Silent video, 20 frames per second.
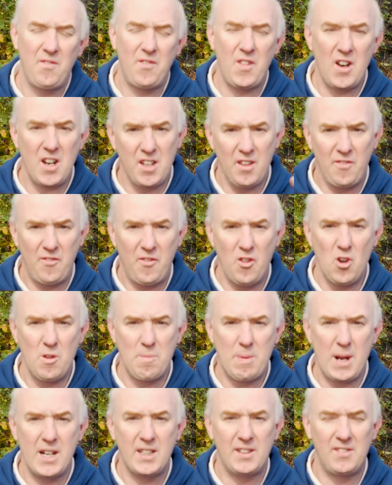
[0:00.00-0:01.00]
four, the four
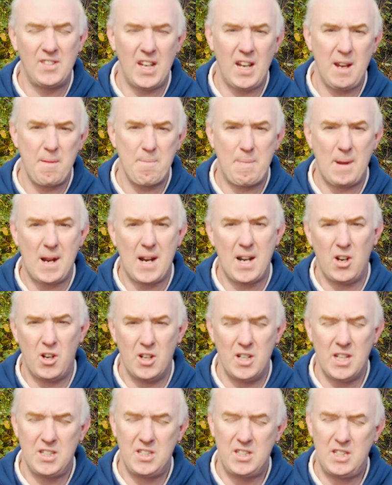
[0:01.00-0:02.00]
bars of second part
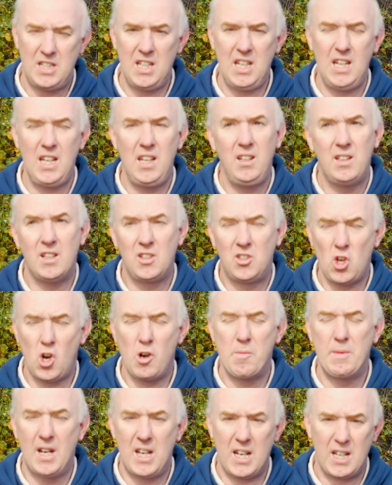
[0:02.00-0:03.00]
on a D, the
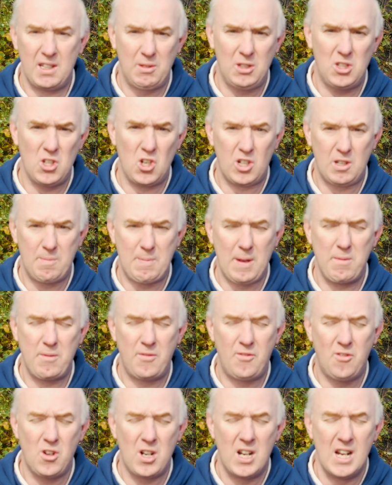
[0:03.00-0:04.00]
dominant as we talked about
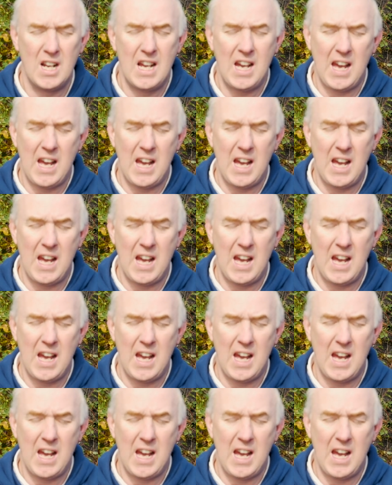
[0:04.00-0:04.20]
before,